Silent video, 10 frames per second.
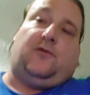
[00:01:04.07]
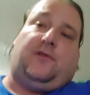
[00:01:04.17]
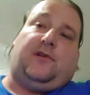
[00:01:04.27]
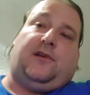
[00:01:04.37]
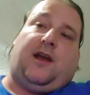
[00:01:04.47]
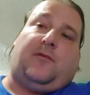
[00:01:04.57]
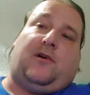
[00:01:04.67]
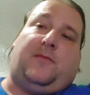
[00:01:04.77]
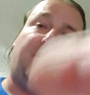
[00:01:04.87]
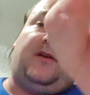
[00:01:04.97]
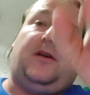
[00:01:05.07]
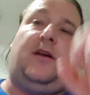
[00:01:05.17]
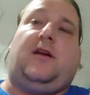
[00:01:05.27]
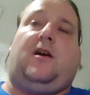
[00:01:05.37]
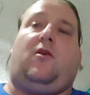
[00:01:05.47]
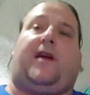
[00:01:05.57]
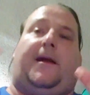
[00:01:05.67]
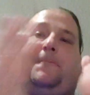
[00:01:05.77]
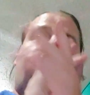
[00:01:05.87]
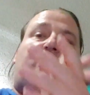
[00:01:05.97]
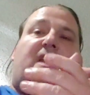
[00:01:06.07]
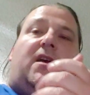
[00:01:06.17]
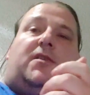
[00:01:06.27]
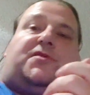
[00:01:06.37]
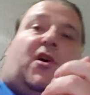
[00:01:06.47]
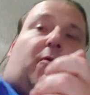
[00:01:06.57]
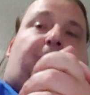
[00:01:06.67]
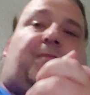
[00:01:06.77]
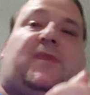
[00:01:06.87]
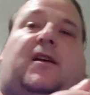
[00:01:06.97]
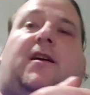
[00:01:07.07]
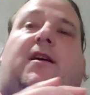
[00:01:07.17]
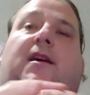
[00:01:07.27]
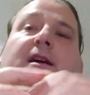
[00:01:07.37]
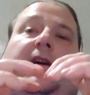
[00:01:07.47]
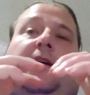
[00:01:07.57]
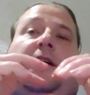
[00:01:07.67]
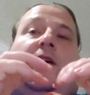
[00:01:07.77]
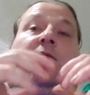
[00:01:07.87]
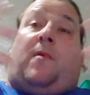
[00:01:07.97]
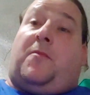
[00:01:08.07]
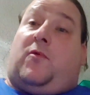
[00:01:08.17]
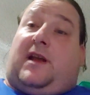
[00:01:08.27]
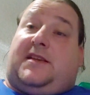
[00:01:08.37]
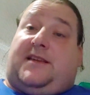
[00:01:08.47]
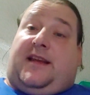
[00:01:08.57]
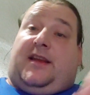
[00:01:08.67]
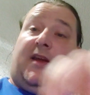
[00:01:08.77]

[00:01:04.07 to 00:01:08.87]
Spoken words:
the camera up. Okay, so remember what I said